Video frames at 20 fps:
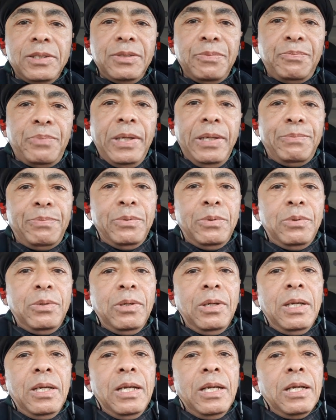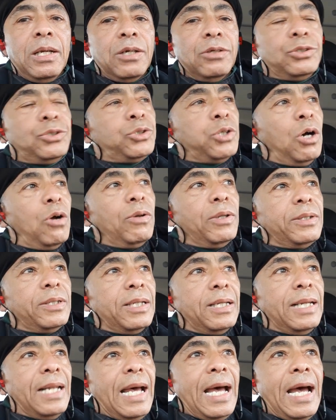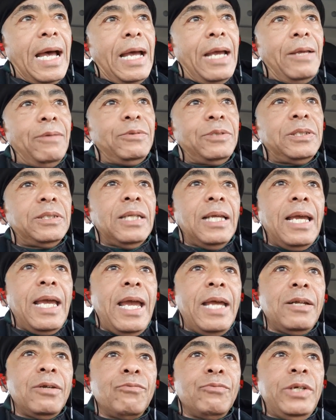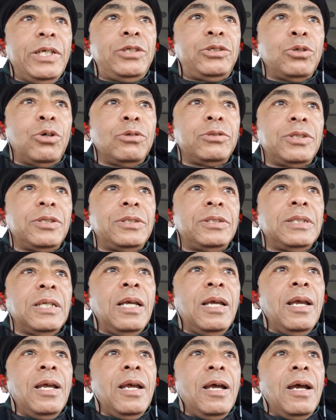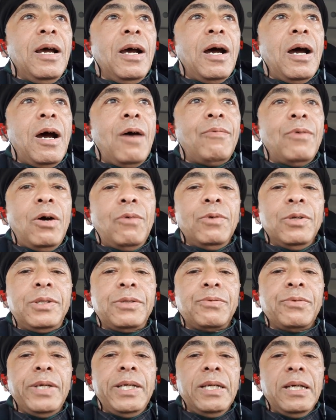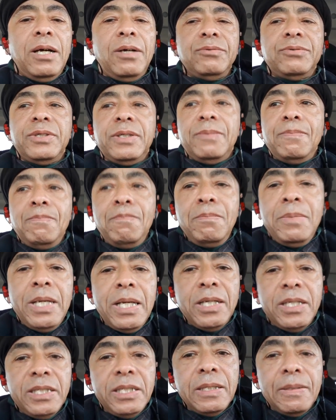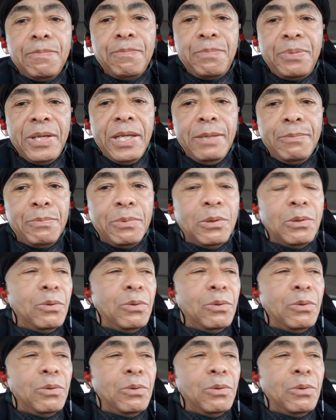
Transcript: people controlling the lives and the resources of over 300 million people.